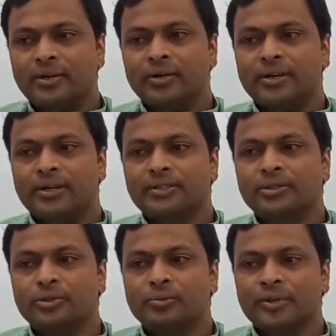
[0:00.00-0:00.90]
context,
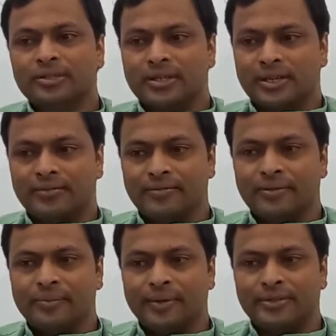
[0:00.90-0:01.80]
you must have
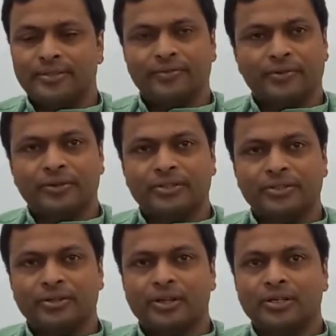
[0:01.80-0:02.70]
the basic
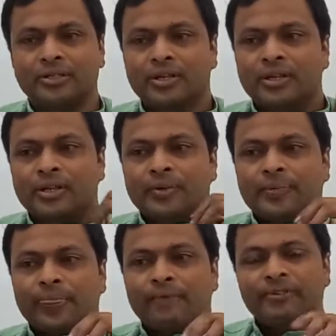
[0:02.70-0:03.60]
foundation knowledge,
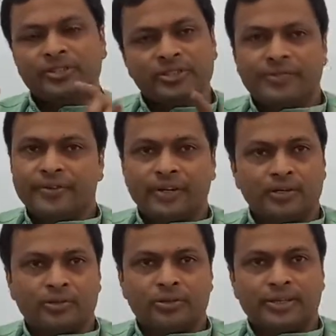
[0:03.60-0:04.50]
which is
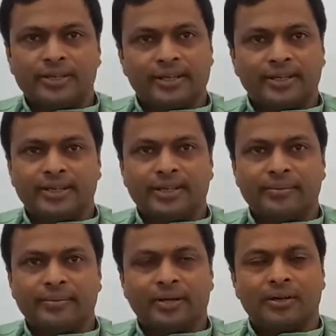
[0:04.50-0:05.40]
difficult to study. I
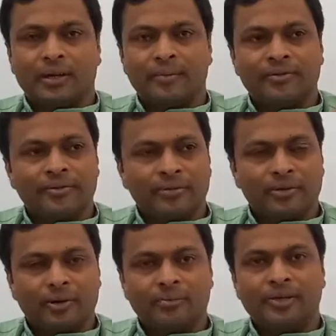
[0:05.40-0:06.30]
agree. Coming from a
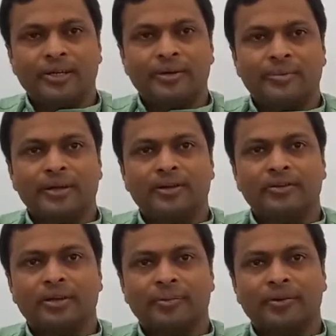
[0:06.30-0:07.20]
non-medical
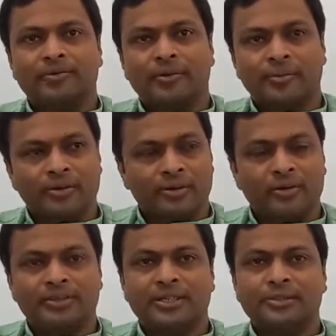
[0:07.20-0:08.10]
background, coming from a
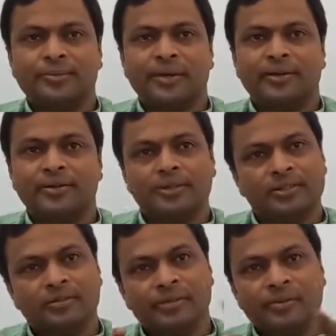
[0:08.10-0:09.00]
non-science background, it
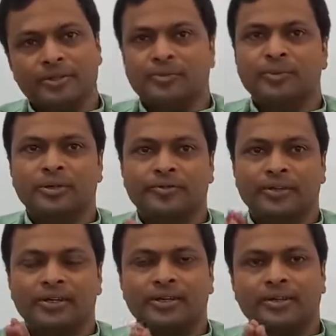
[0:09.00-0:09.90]
will be much more
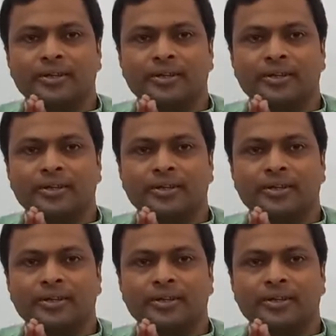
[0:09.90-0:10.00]
difficult.